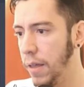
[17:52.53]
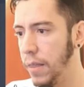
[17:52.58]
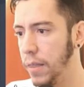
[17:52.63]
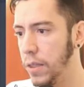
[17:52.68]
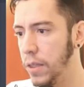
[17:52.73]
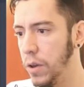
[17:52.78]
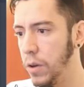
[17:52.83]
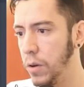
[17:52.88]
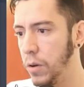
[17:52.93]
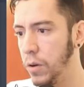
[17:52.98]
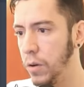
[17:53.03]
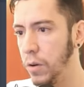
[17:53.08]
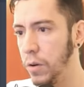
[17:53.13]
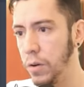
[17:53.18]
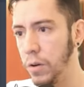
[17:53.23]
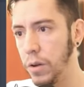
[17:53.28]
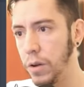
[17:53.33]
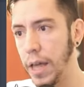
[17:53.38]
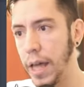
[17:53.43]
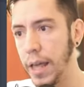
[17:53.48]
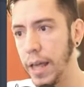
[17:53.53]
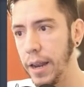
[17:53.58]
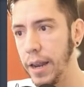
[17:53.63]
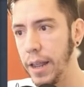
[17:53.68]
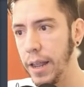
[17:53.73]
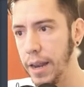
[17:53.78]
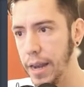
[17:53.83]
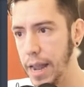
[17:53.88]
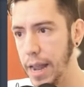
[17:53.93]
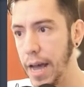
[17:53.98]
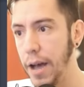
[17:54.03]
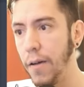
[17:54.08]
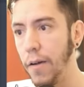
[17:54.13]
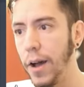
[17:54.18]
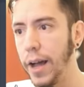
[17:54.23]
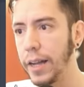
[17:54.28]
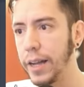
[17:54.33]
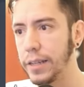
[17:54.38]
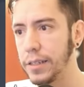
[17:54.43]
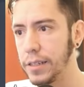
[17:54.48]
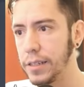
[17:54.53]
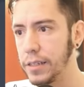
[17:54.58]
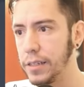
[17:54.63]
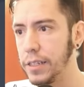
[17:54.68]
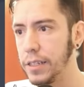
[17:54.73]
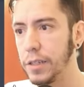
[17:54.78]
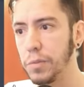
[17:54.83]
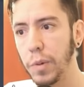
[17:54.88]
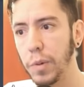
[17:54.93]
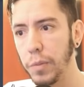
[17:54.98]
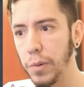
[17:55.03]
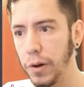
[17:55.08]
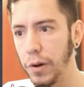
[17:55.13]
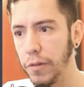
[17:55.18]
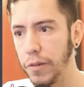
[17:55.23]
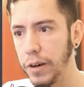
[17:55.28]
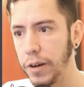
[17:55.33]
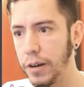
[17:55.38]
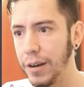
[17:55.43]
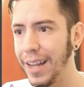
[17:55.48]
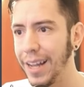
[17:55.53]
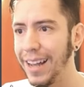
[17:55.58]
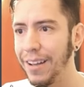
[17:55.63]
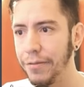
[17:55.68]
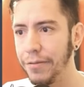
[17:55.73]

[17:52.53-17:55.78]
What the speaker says: you can now access this popover.